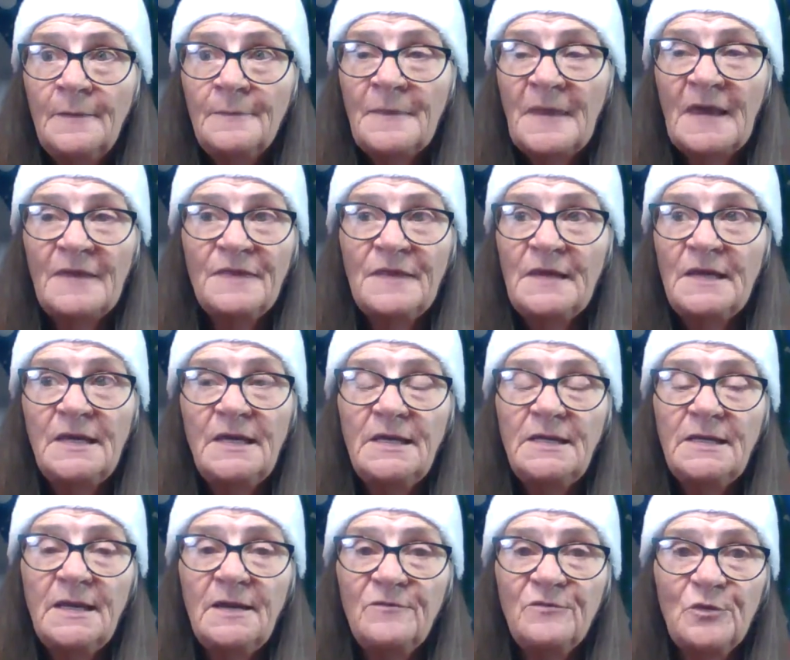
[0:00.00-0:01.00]
I think he
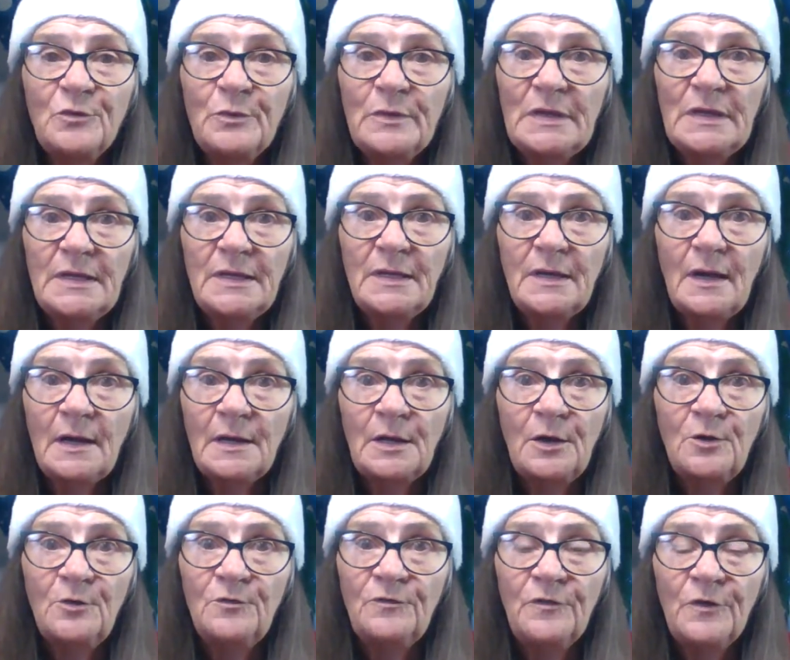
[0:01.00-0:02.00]
never really got
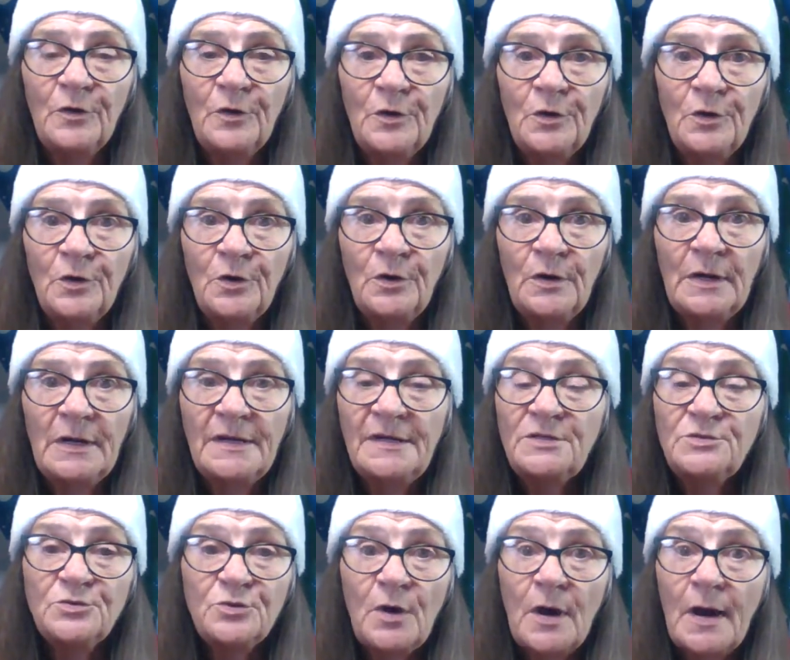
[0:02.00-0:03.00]
over her, and
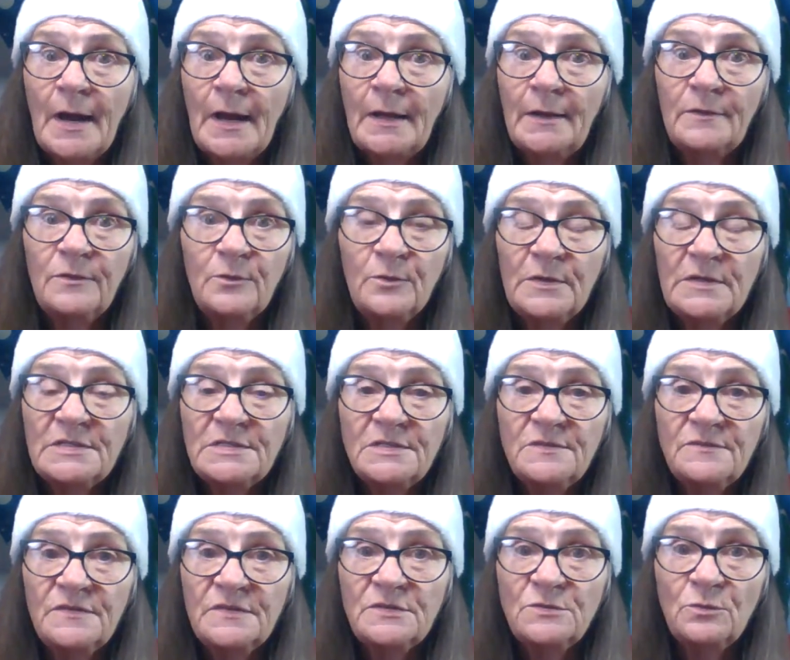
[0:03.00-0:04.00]
he drank the rest
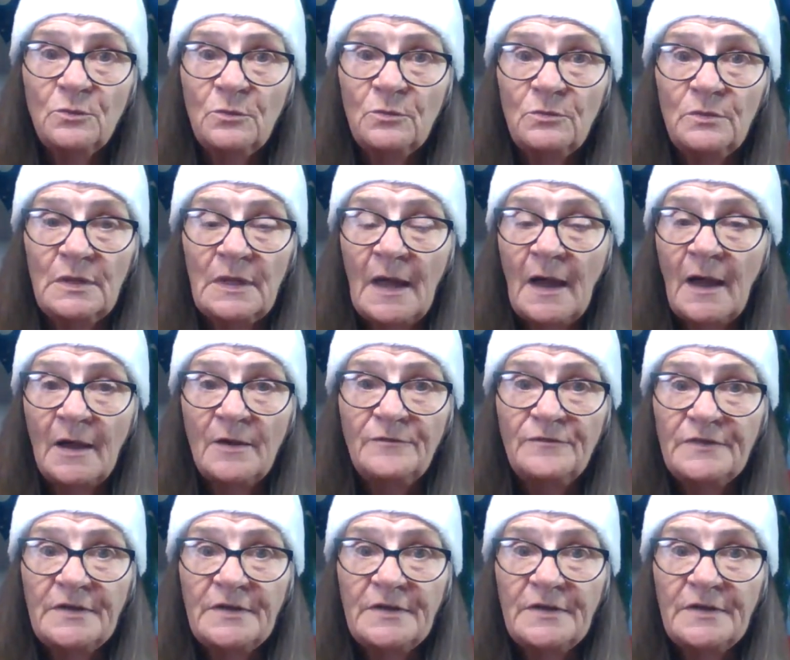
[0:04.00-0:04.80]
of his life